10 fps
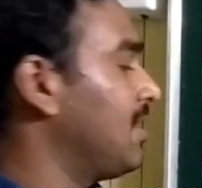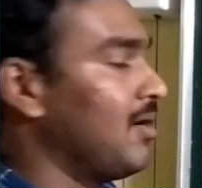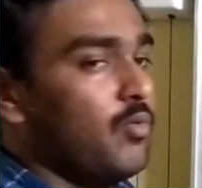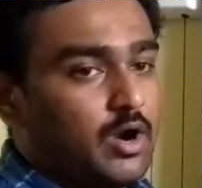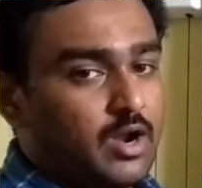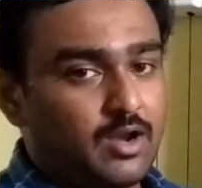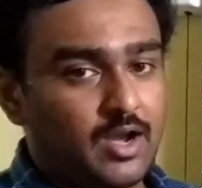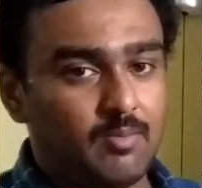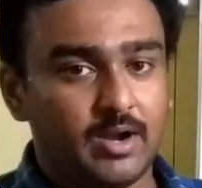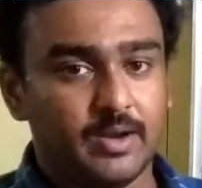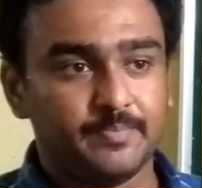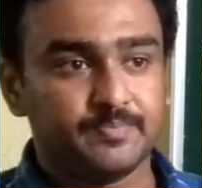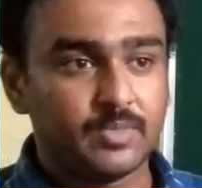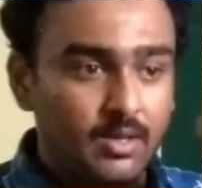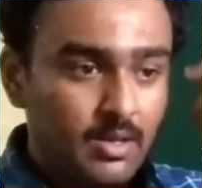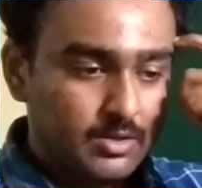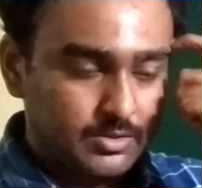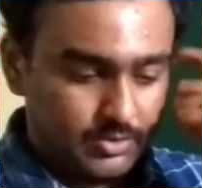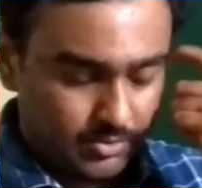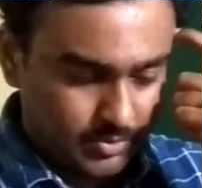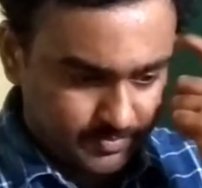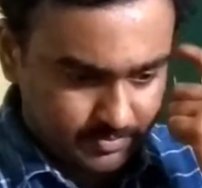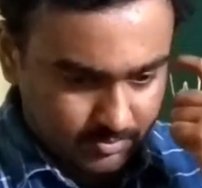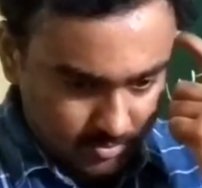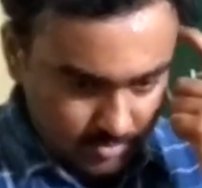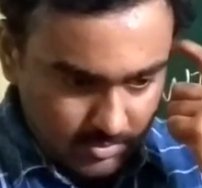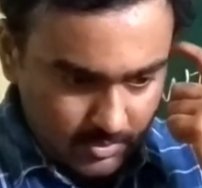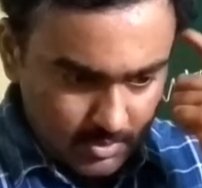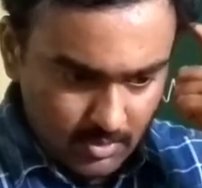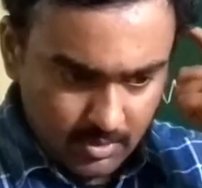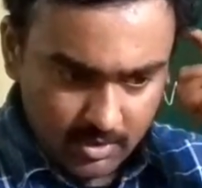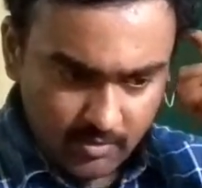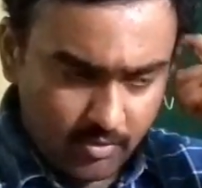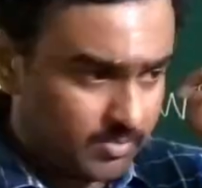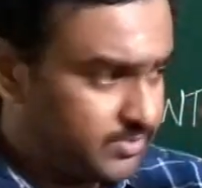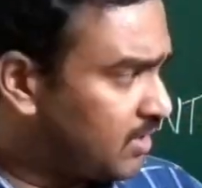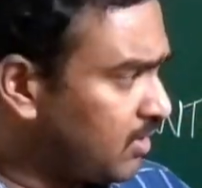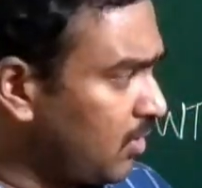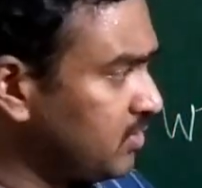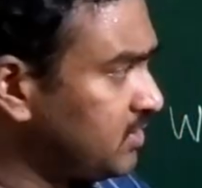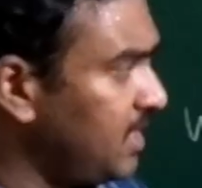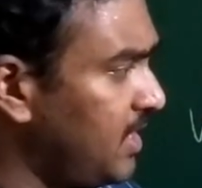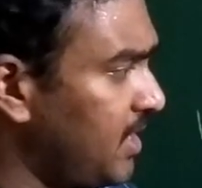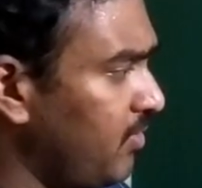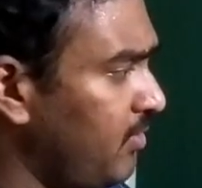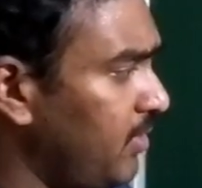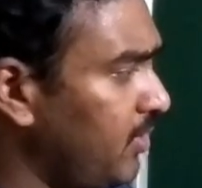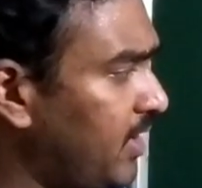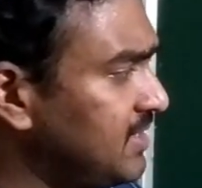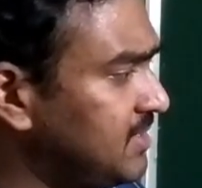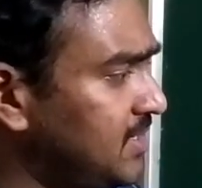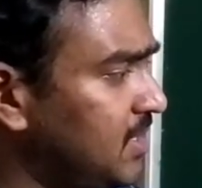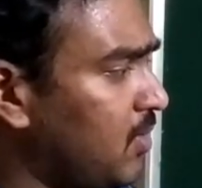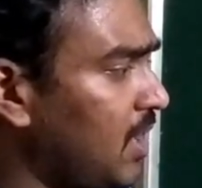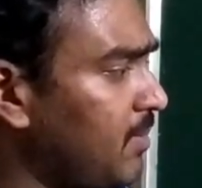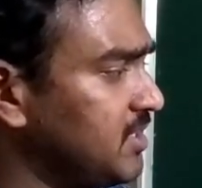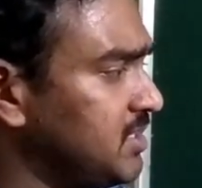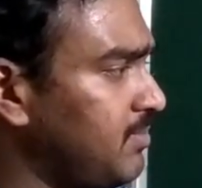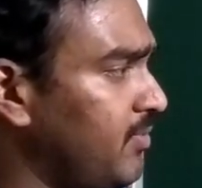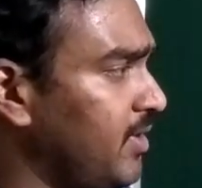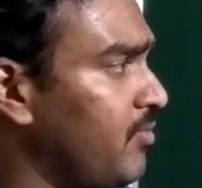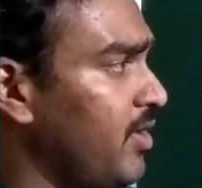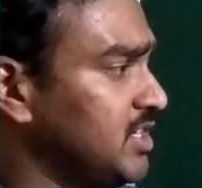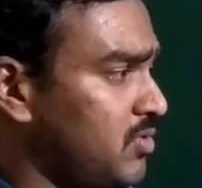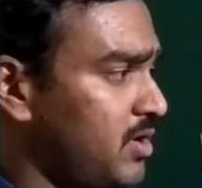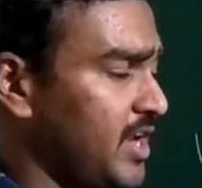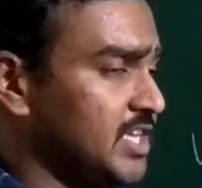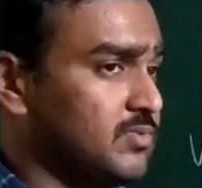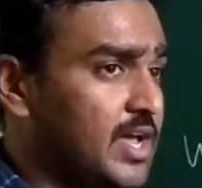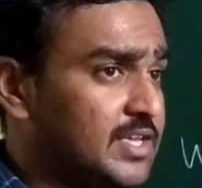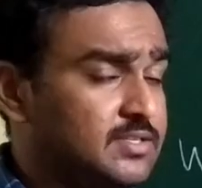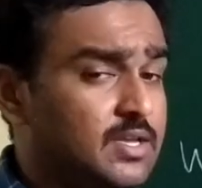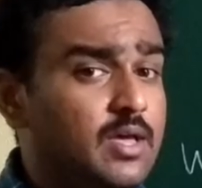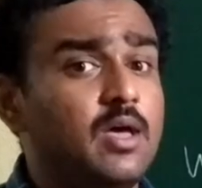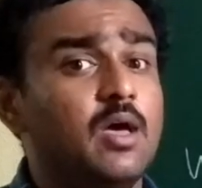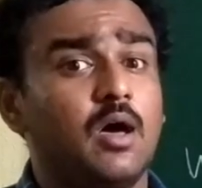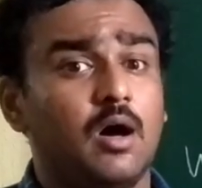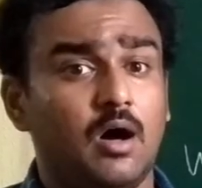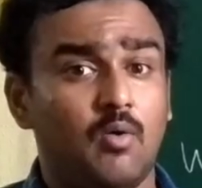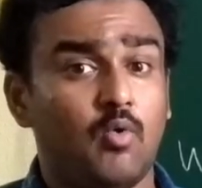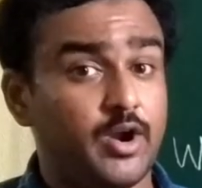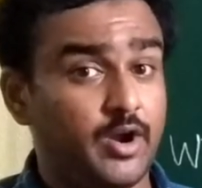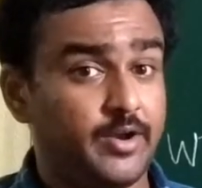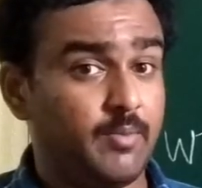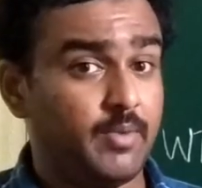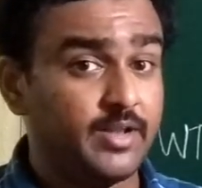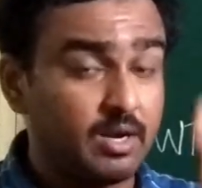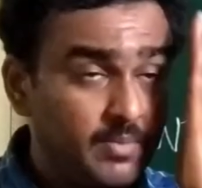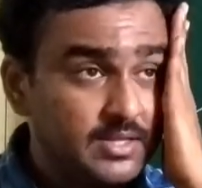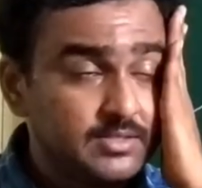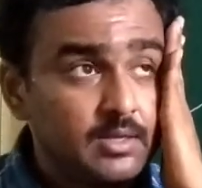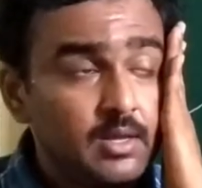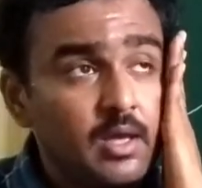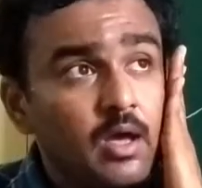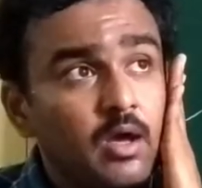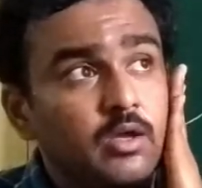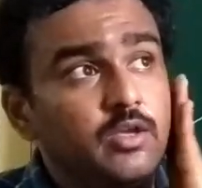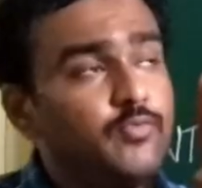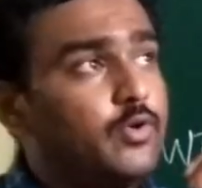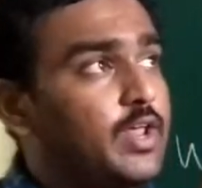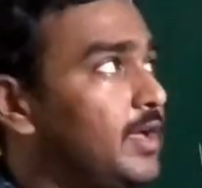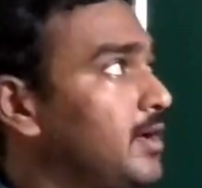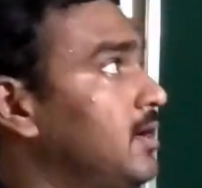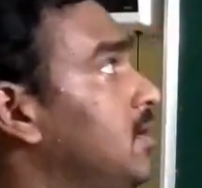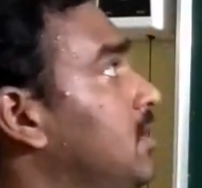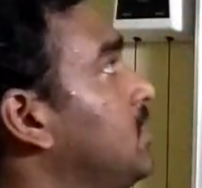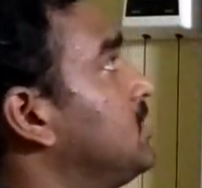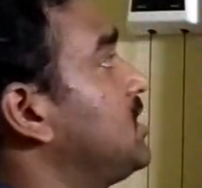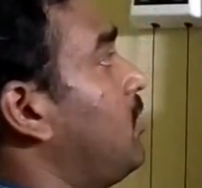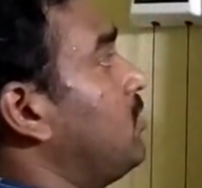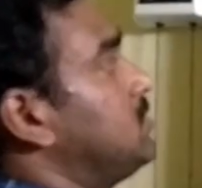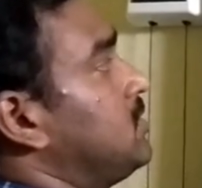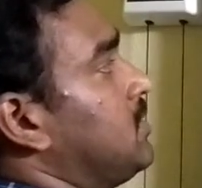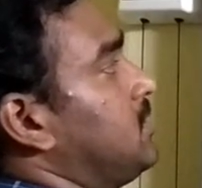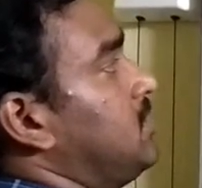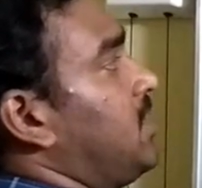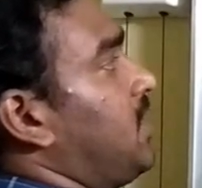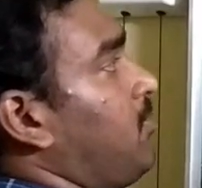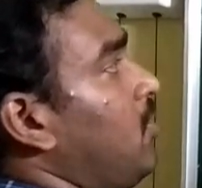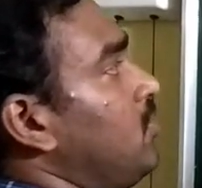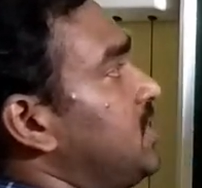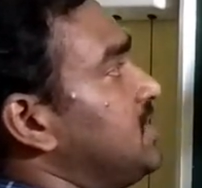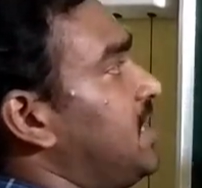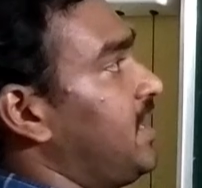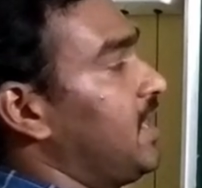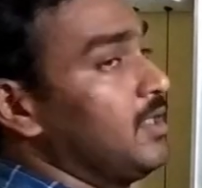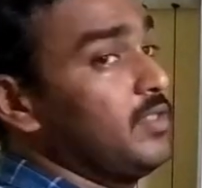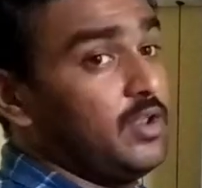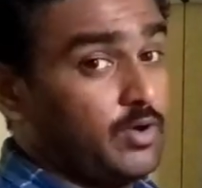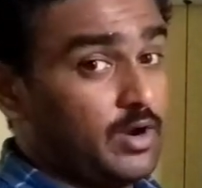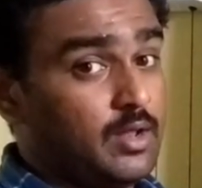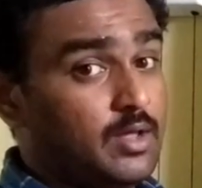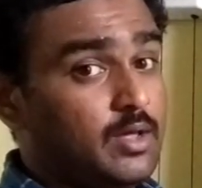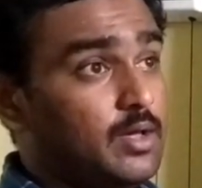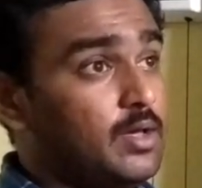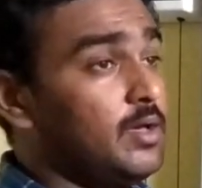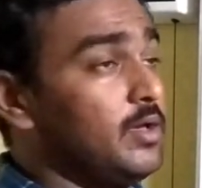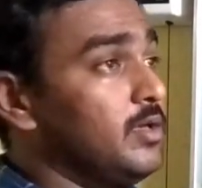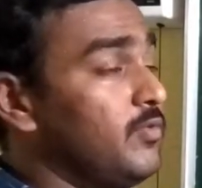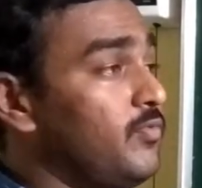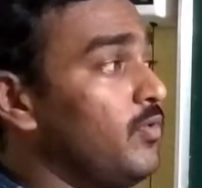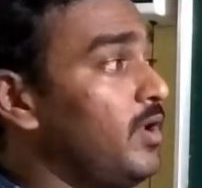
water treatment. So if you observe closely here, you can see the collaboration between wastewater as well as water treatment. That means if you take, suppose the pollution is entering to the river, if you